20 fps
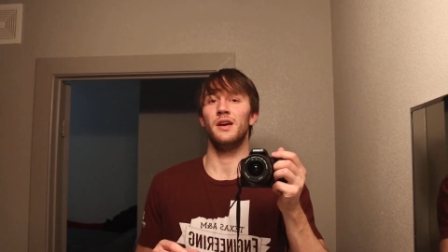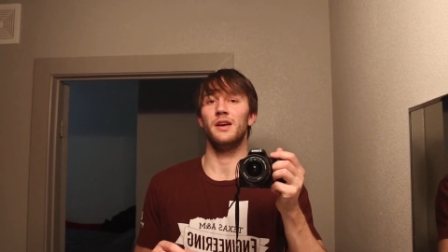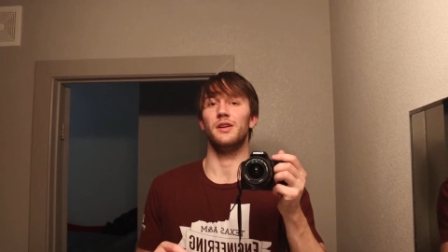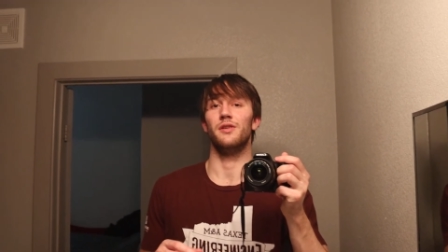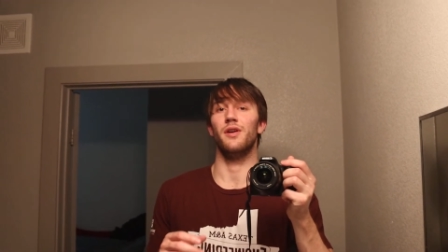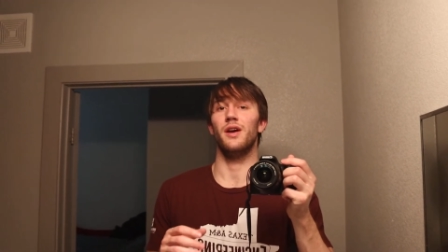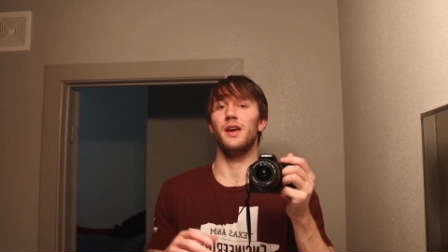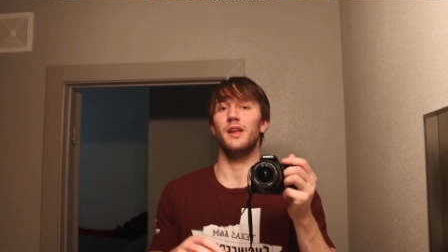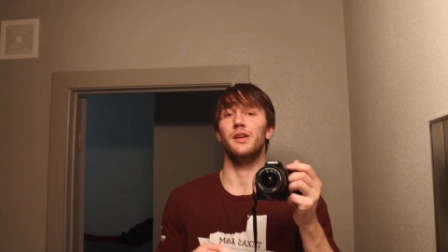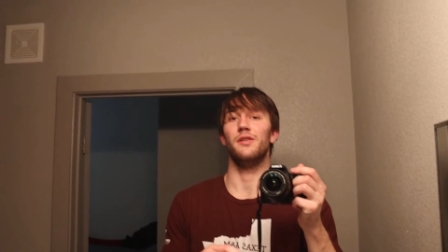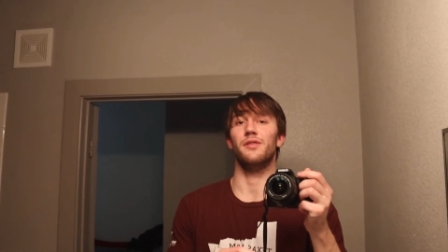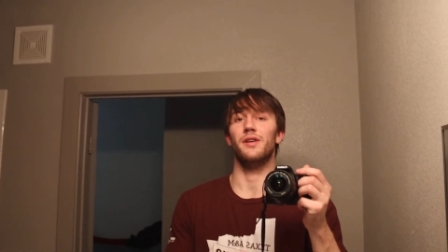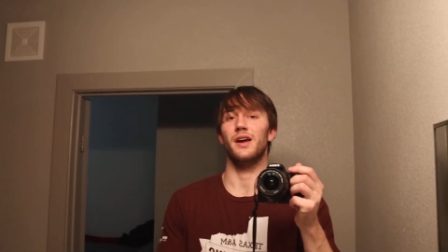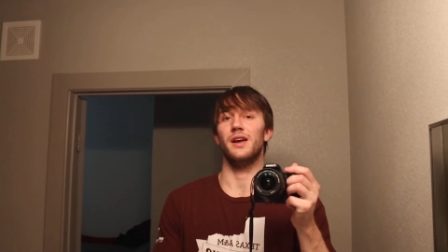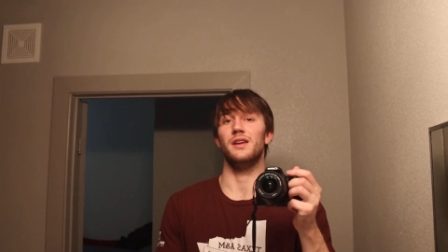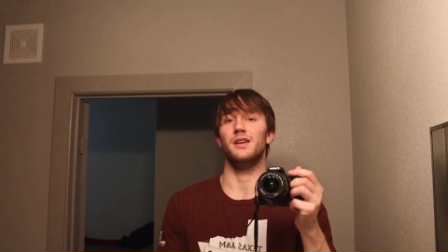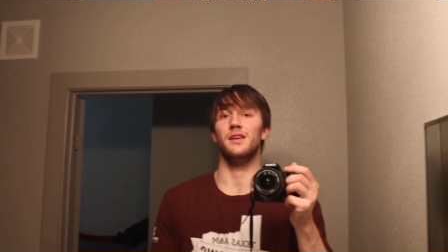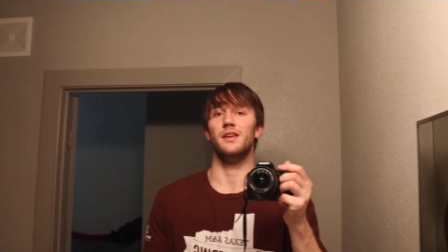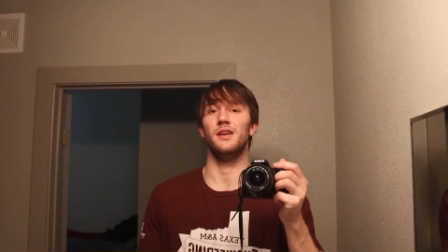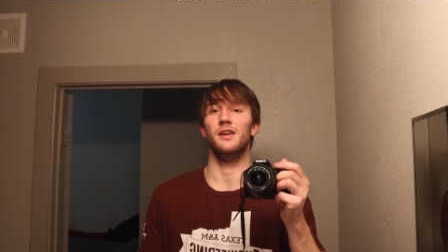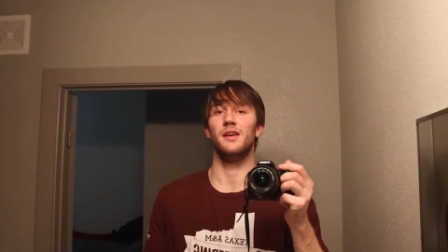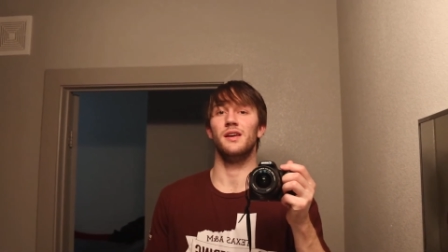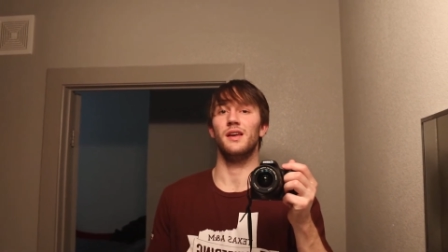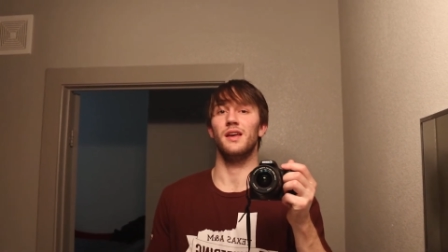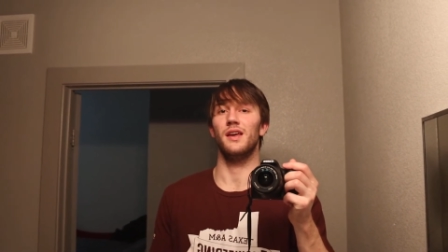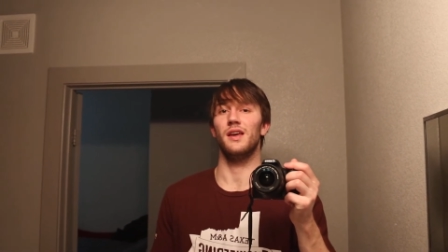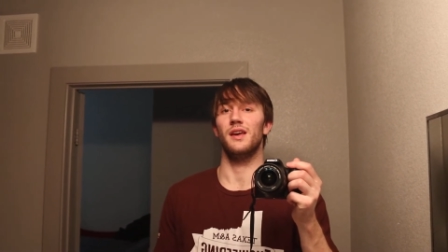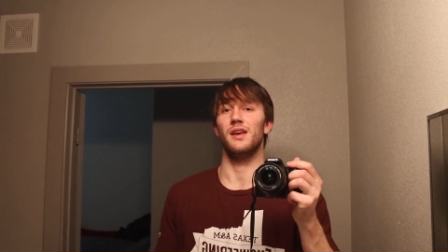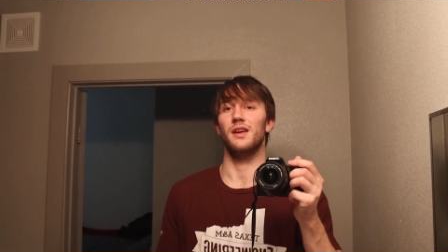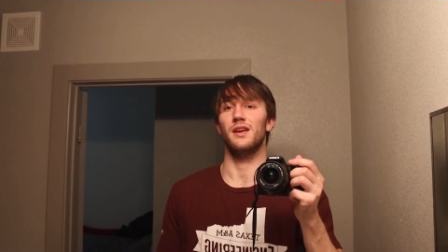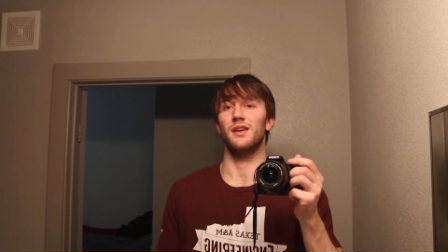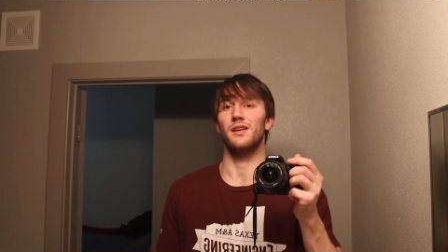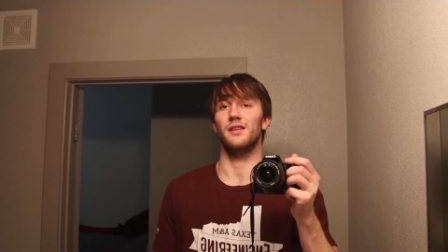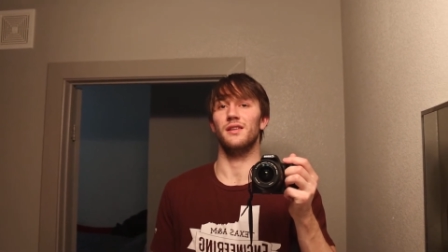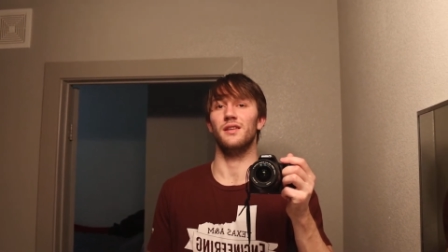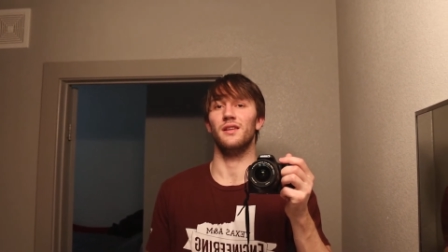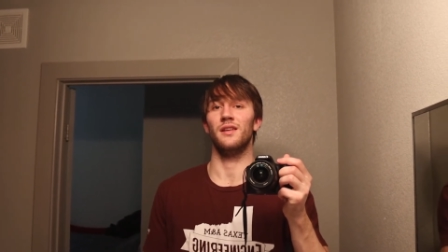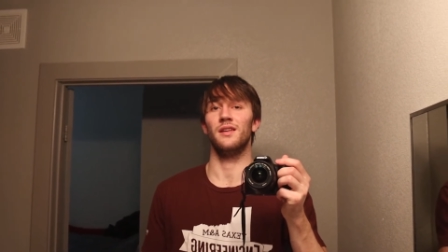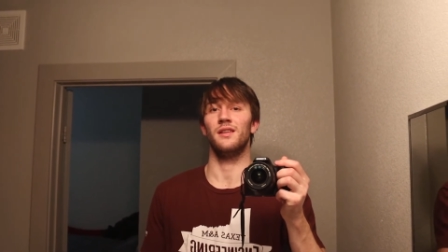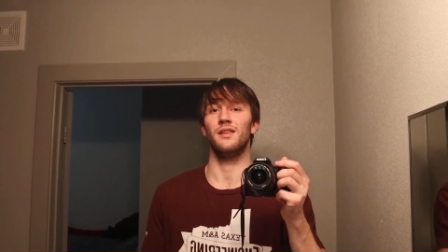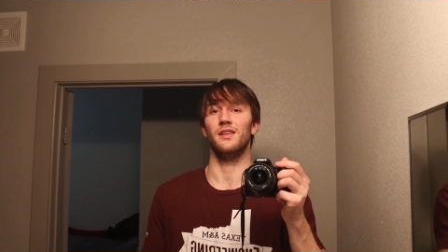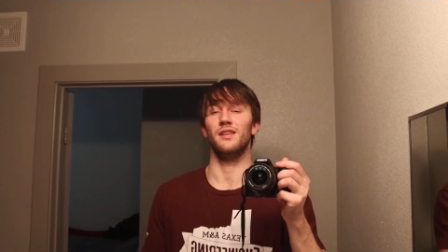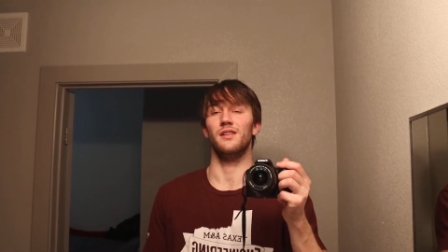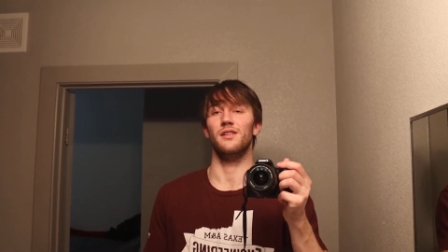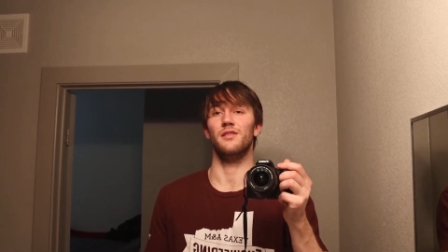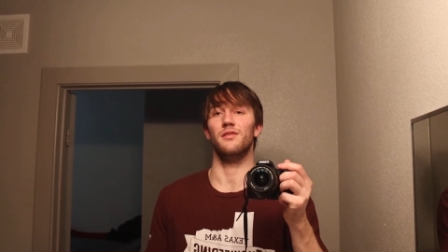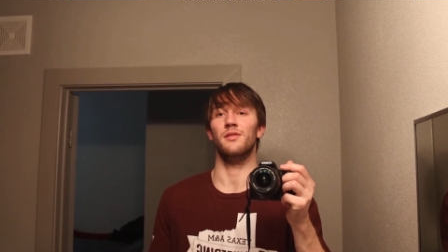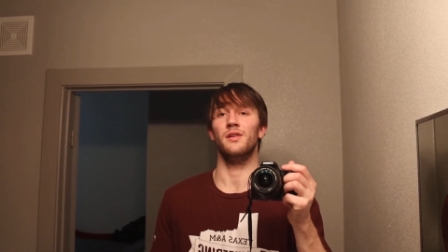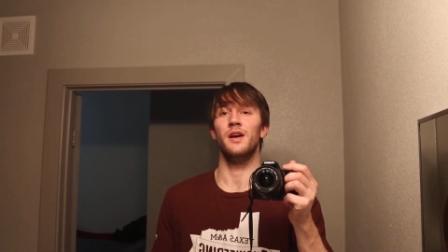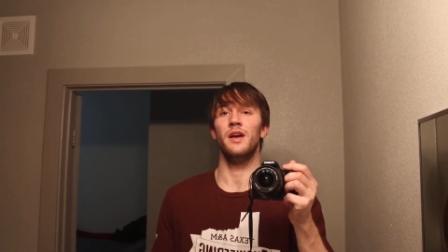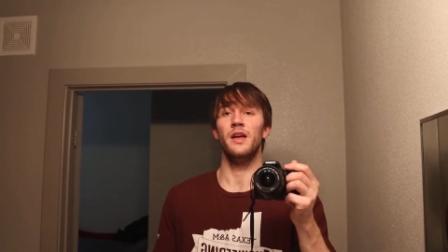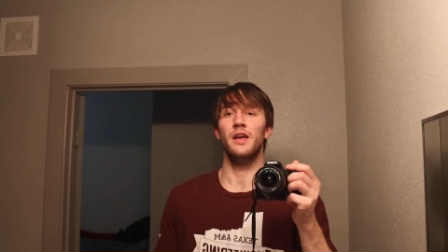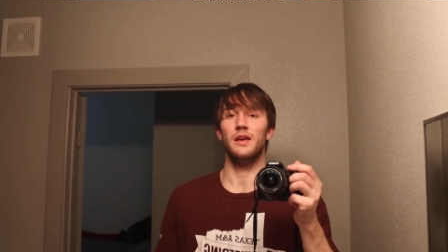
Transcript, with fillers: you know, 80 or 90, and you know,